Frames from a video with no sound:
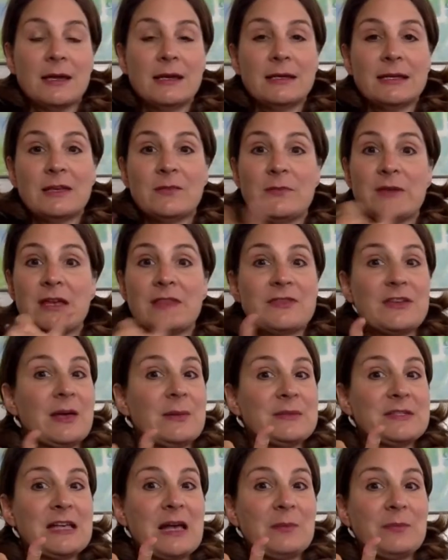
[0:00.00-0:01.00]
Give me a
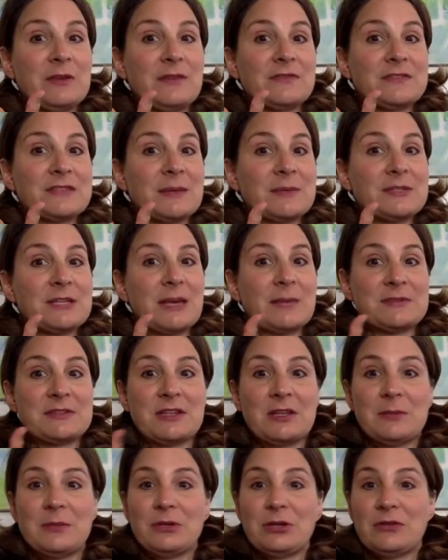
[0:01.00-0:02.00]
thumbs up if sometimes in
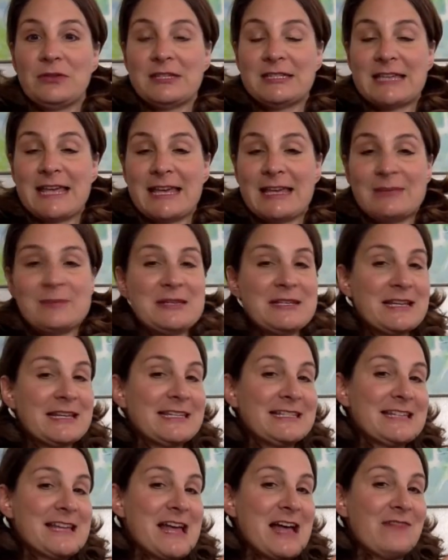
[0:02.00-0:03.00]
the middle of the day it'd be nice
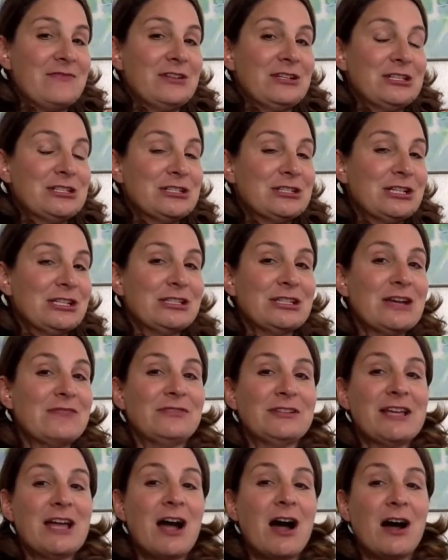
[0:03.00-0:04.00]
to have a
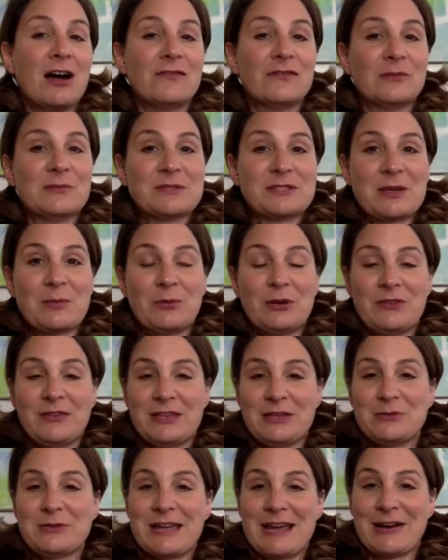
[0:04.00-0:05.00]
lovely hug from someone that
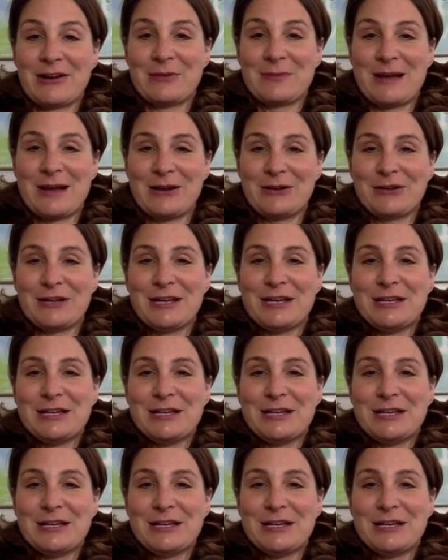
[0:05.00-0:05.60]
you care about.